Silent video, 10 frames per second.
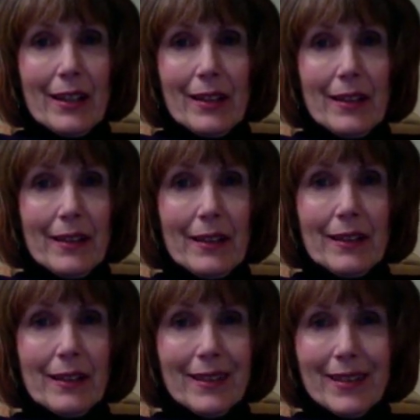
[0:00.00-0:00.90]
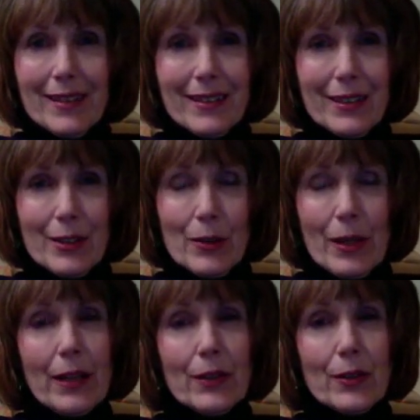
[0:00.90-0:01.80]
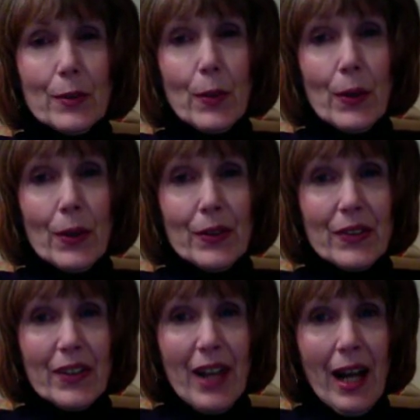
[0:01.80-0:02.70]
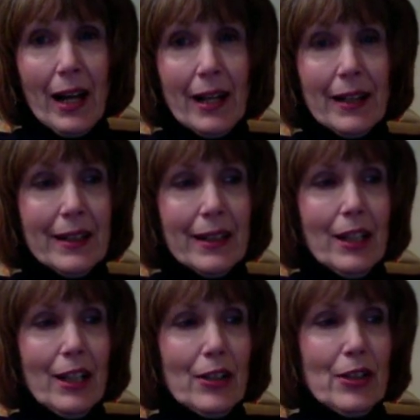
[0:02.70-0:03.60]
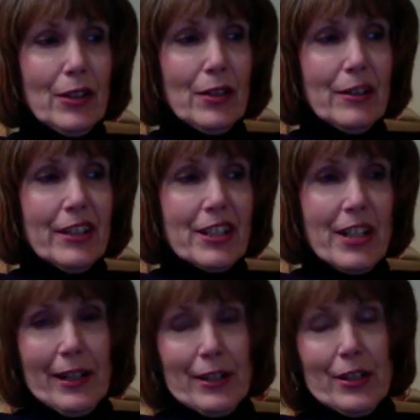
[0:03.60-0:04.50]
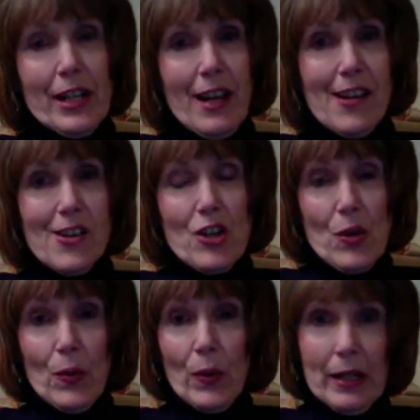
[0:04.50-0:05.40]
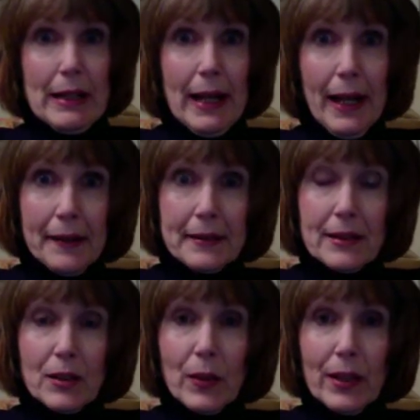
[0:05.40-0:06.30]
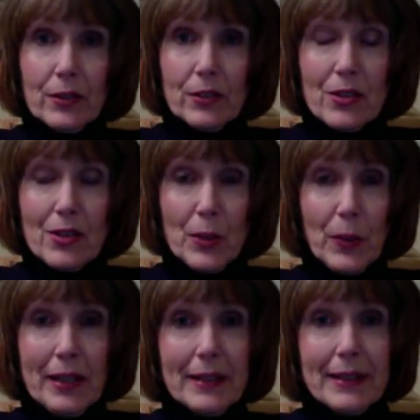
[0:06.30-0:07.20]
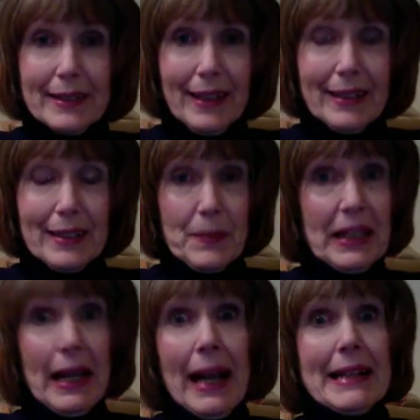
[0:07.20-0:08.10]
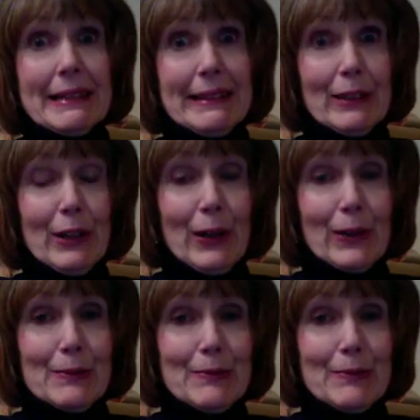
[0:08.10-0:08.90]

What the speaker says: this great source, God, knew that Dr. H wanted to ask a question or wanted to say something. I didn't know.